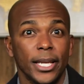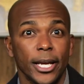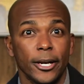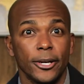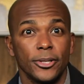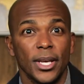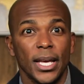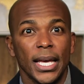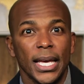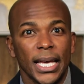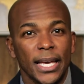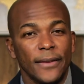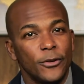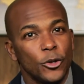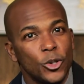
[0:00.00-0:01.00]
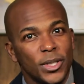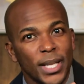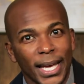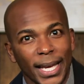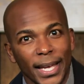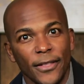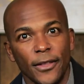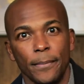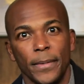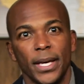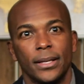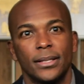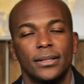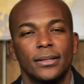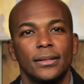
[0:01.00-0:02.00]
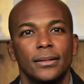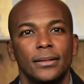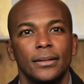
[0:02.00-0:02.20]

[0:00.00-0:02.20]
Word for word: years if you stay in the mix